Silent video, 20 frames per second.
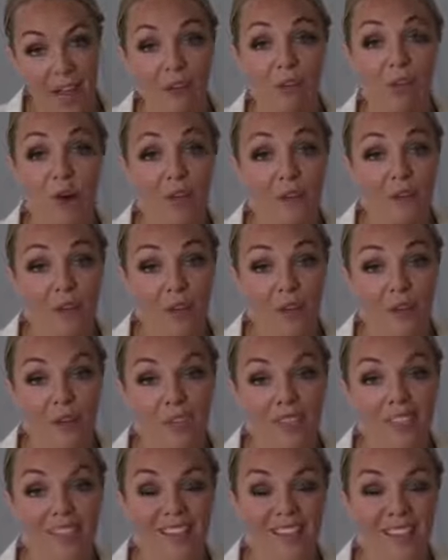and one of
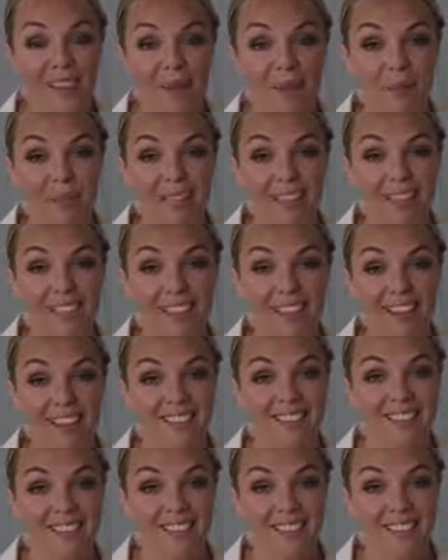those is climbing
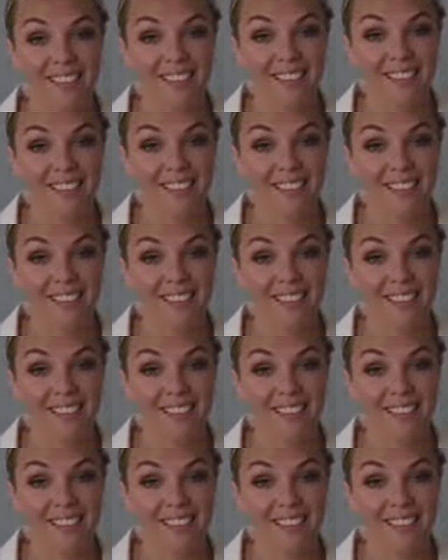stairs.